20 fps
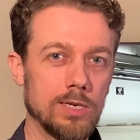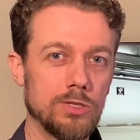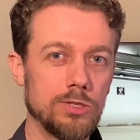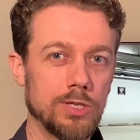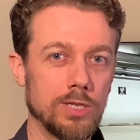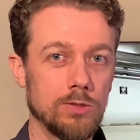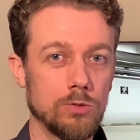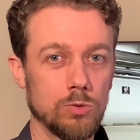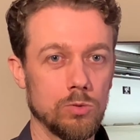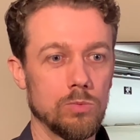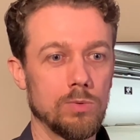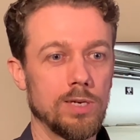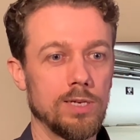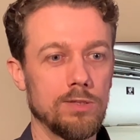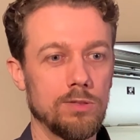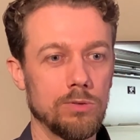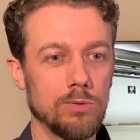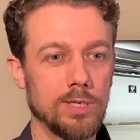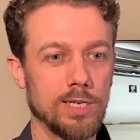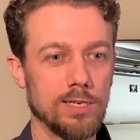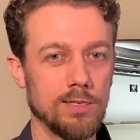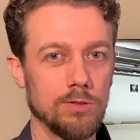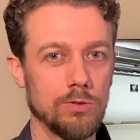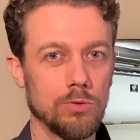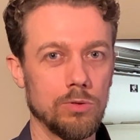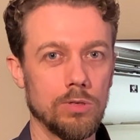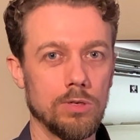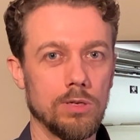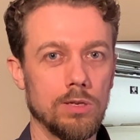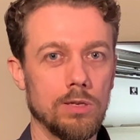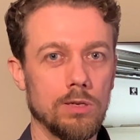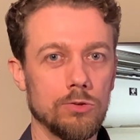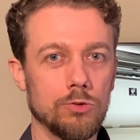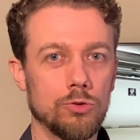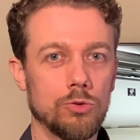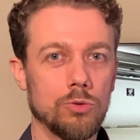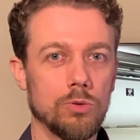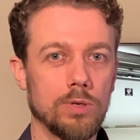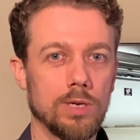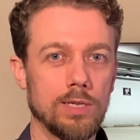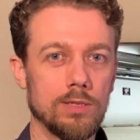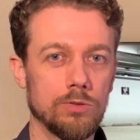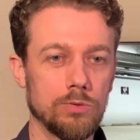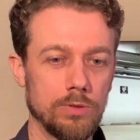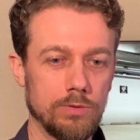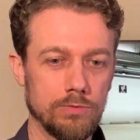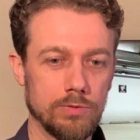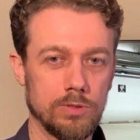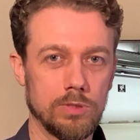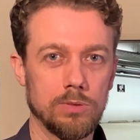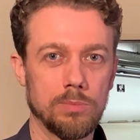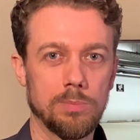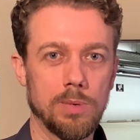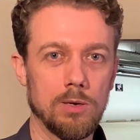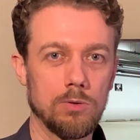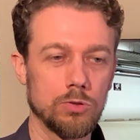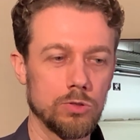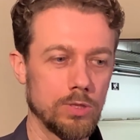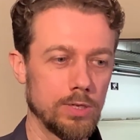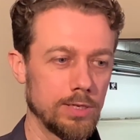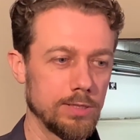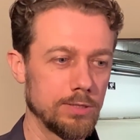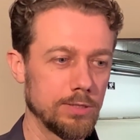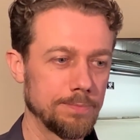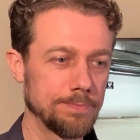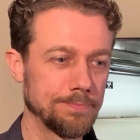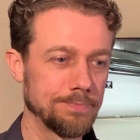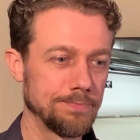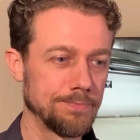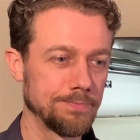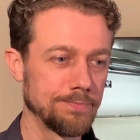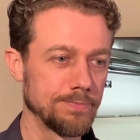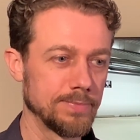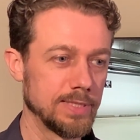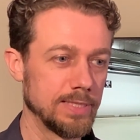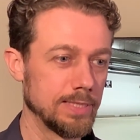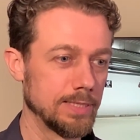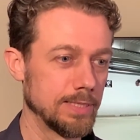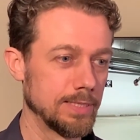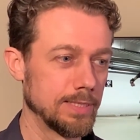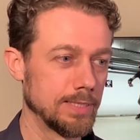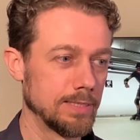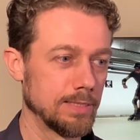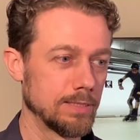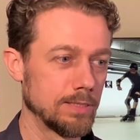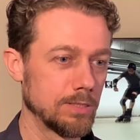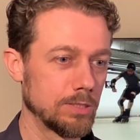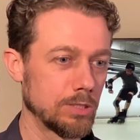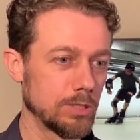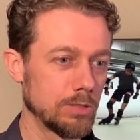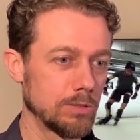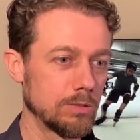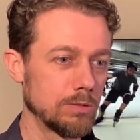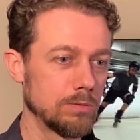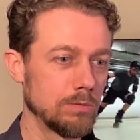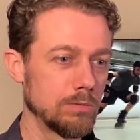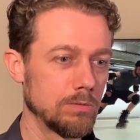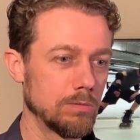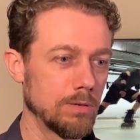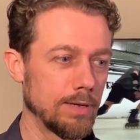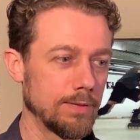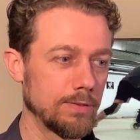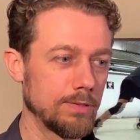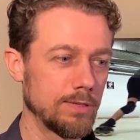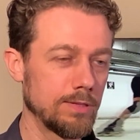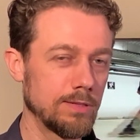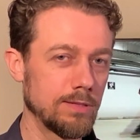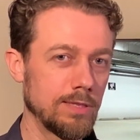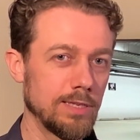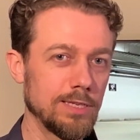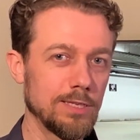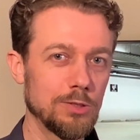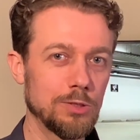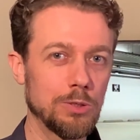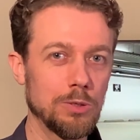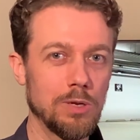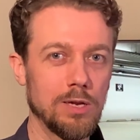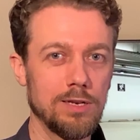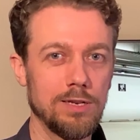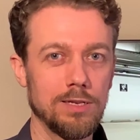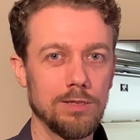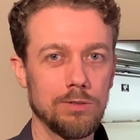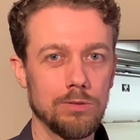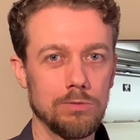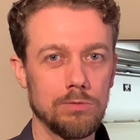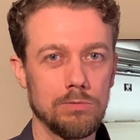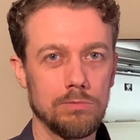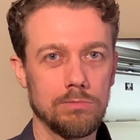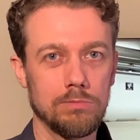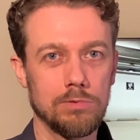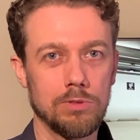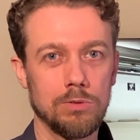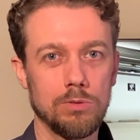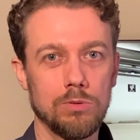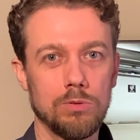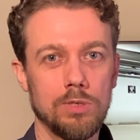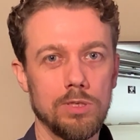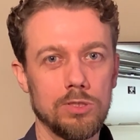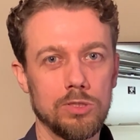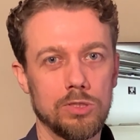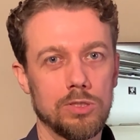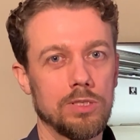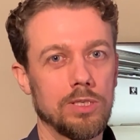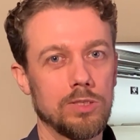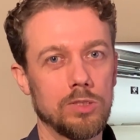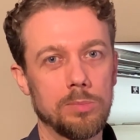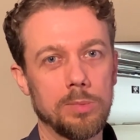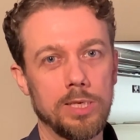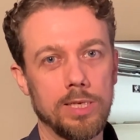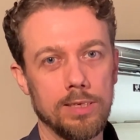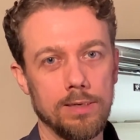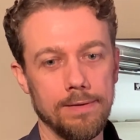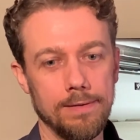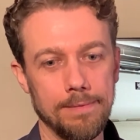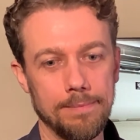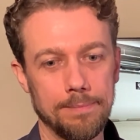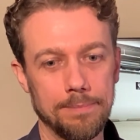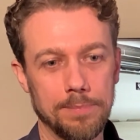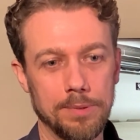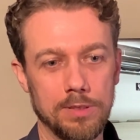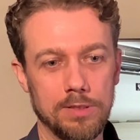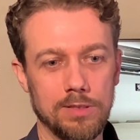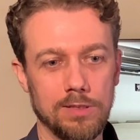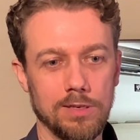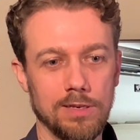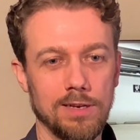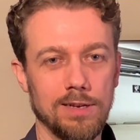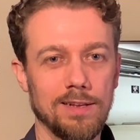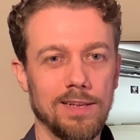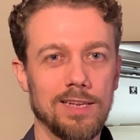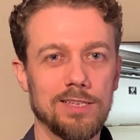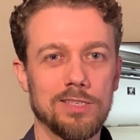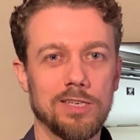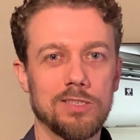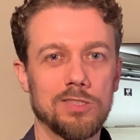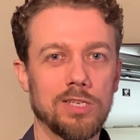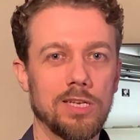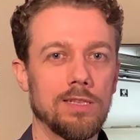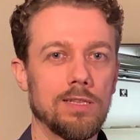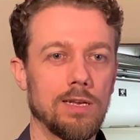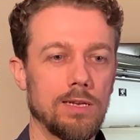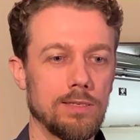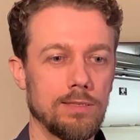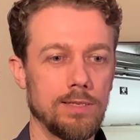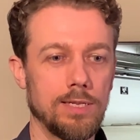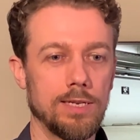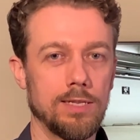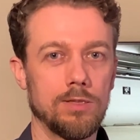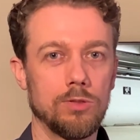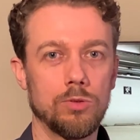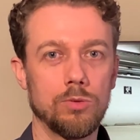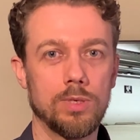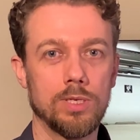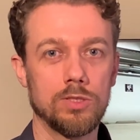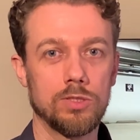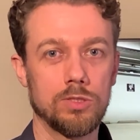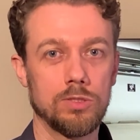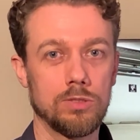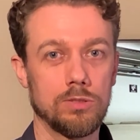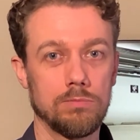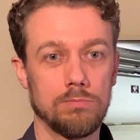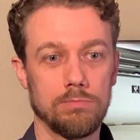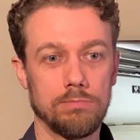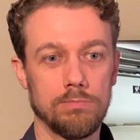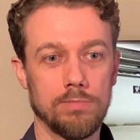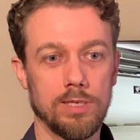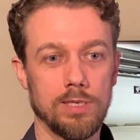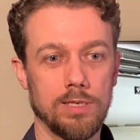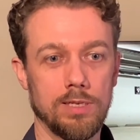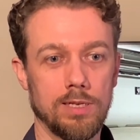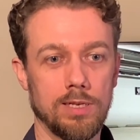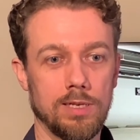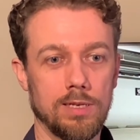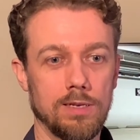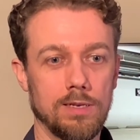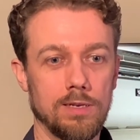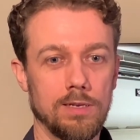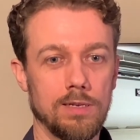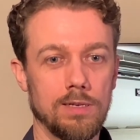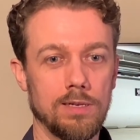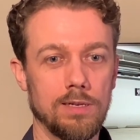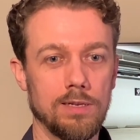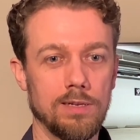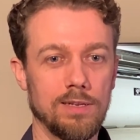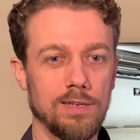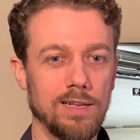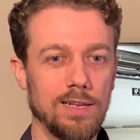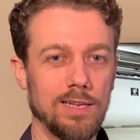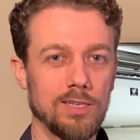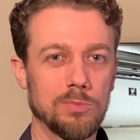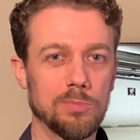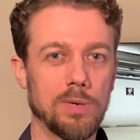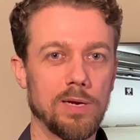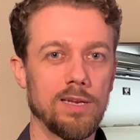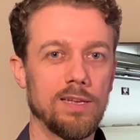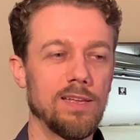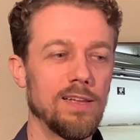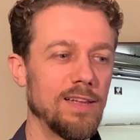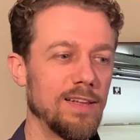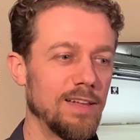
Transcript: a gentle way to get into the lunge turn entry for the Powerslide. So I think it's a good idea to do this as a beginner, but as I said, I didn't do this as my